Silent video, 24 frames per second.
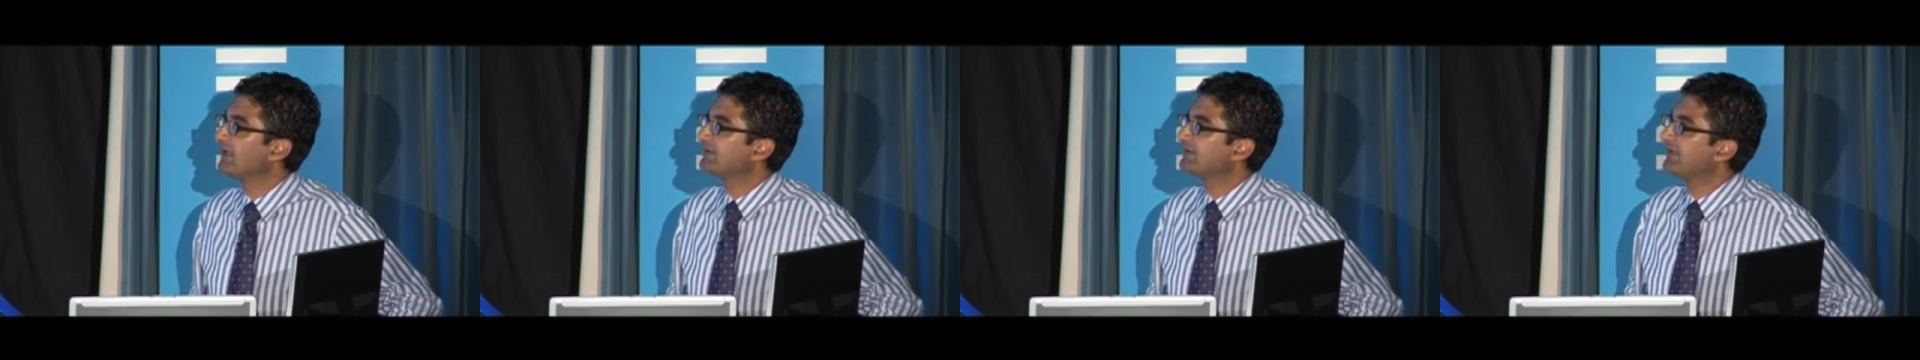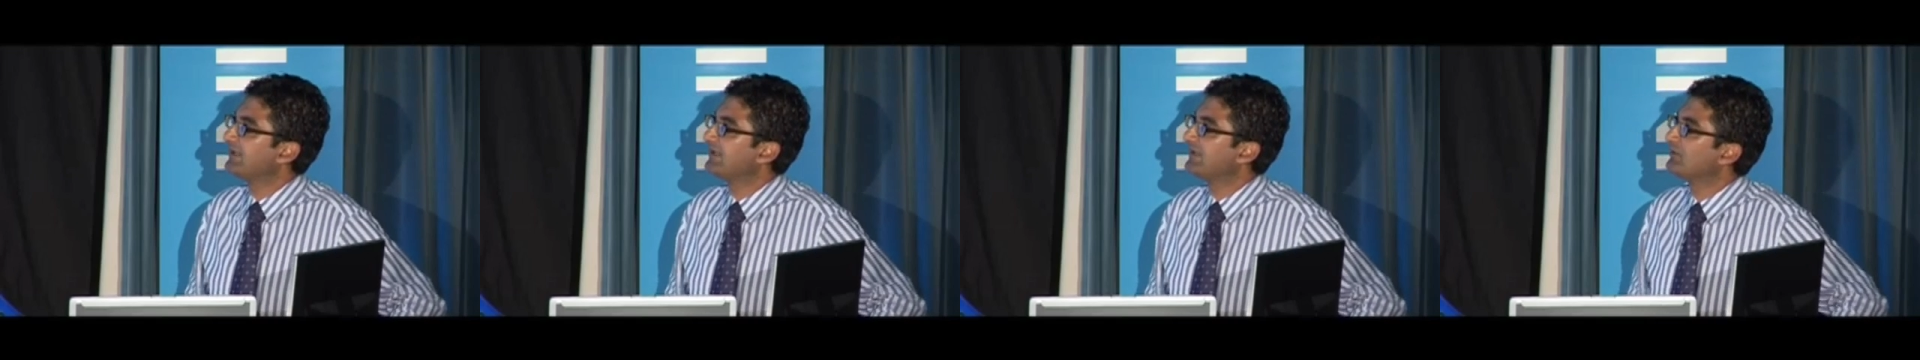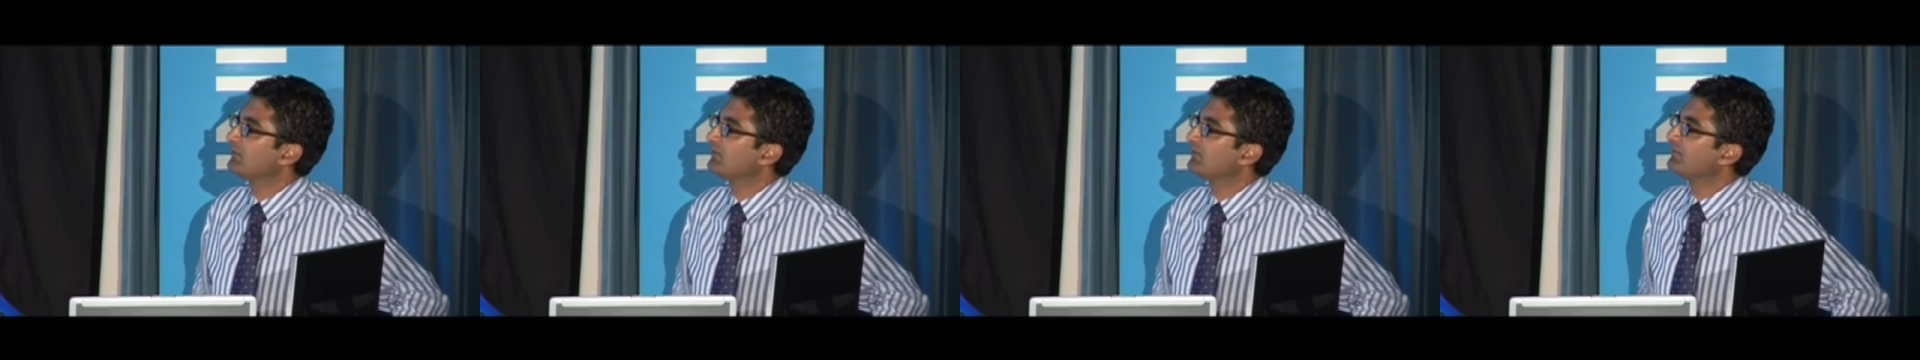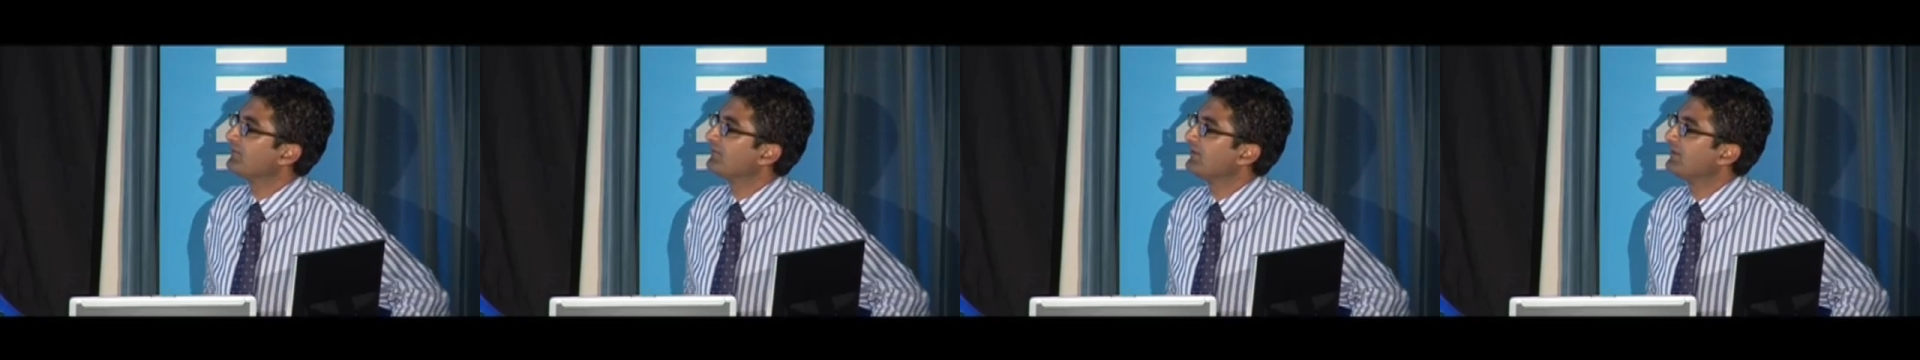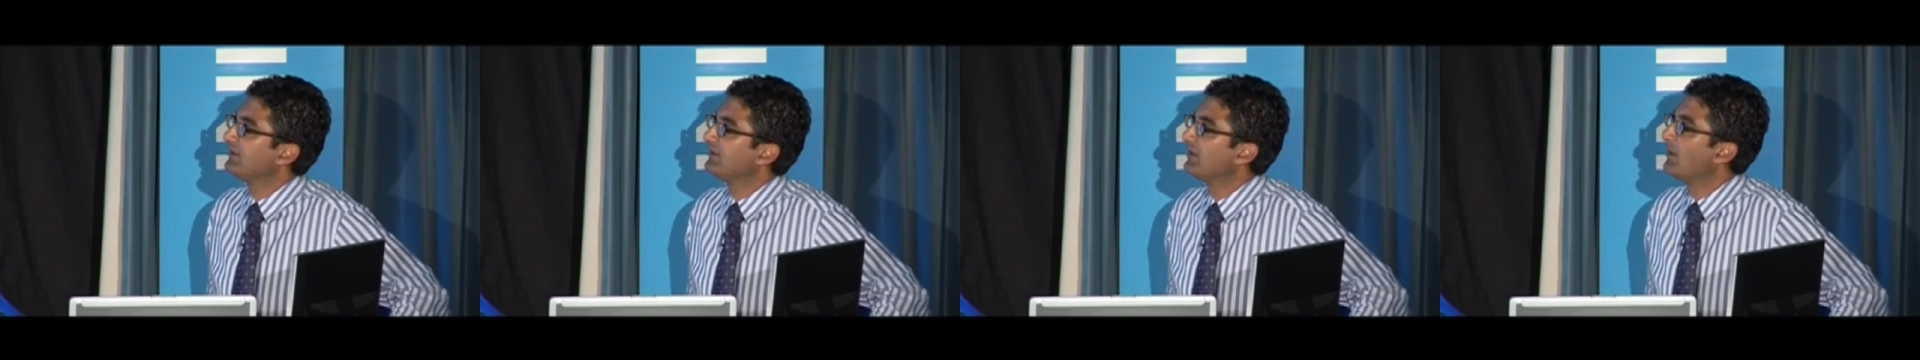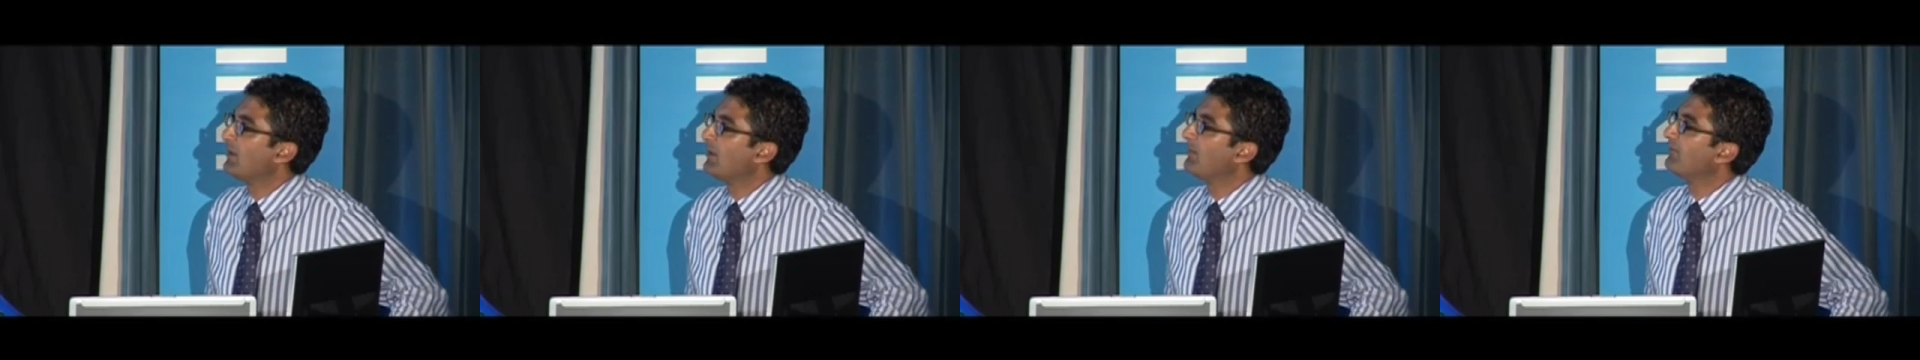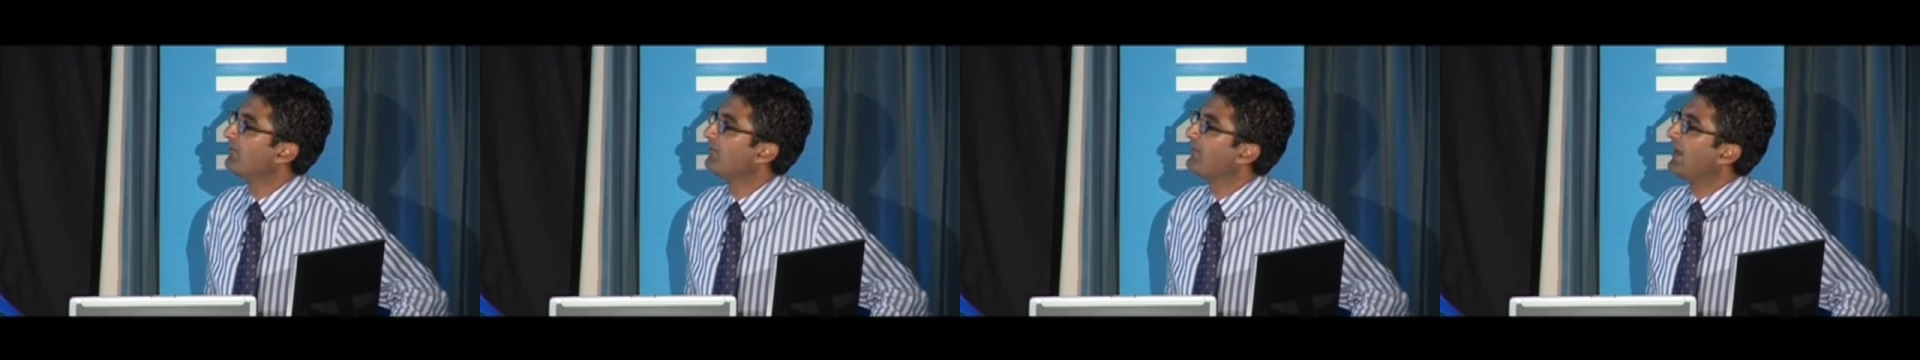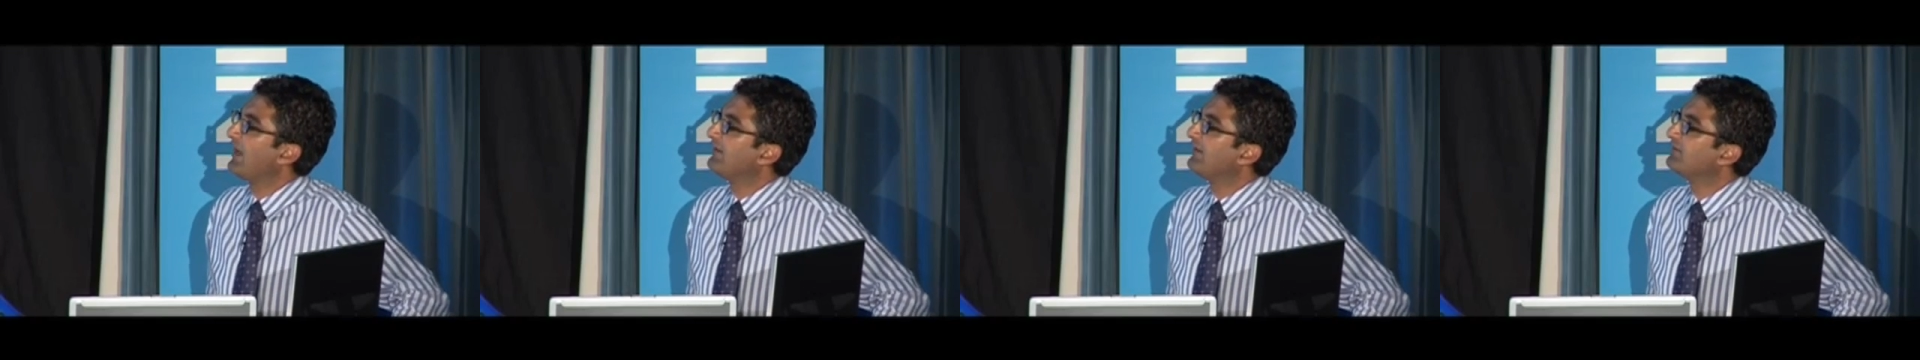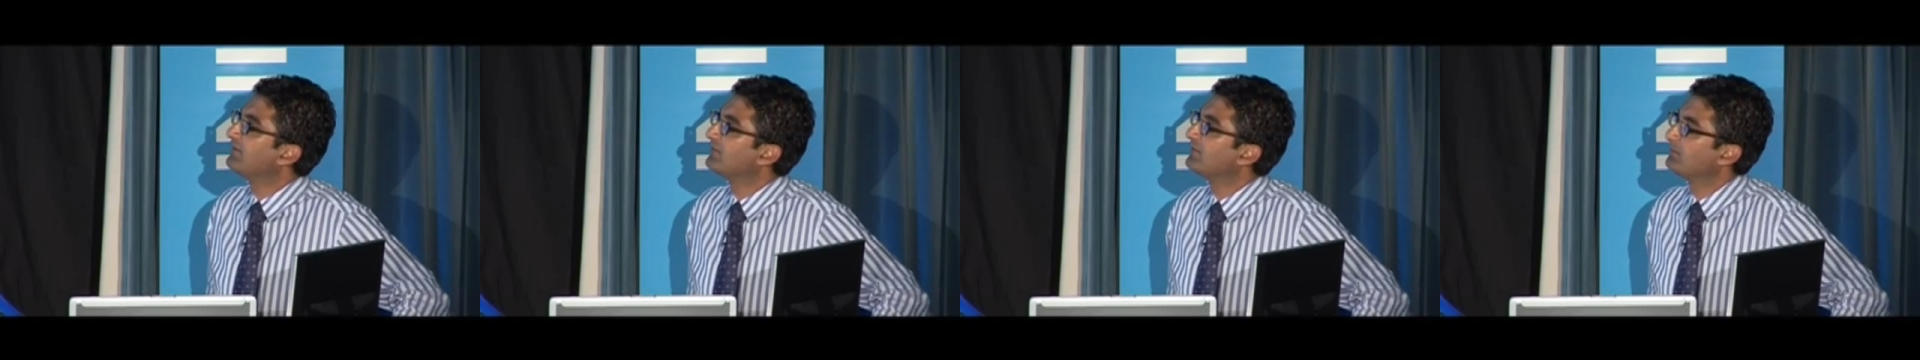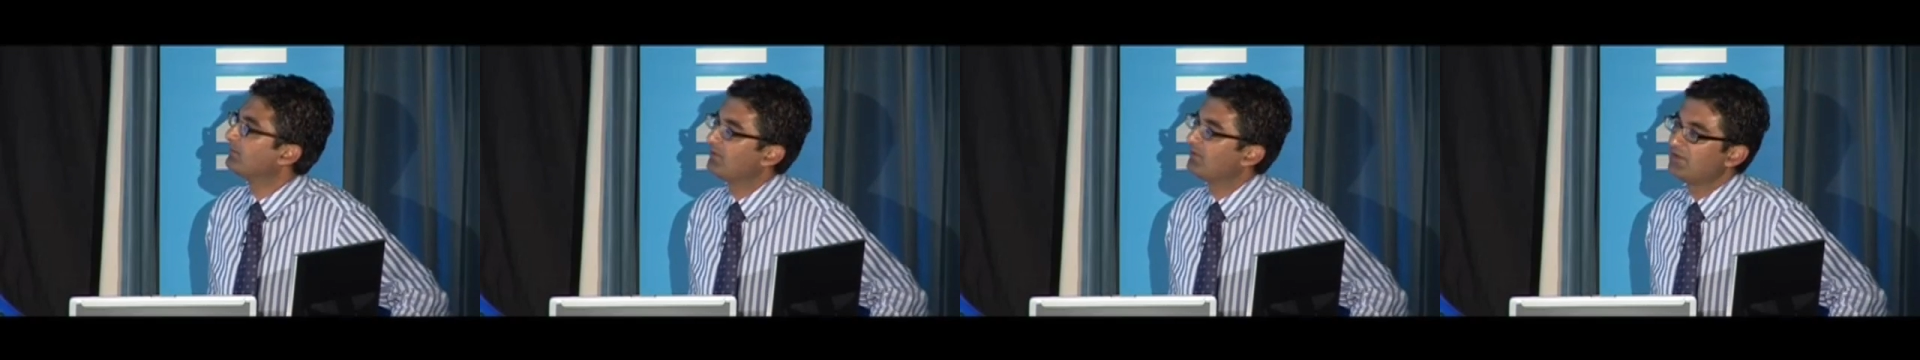at the end of the event,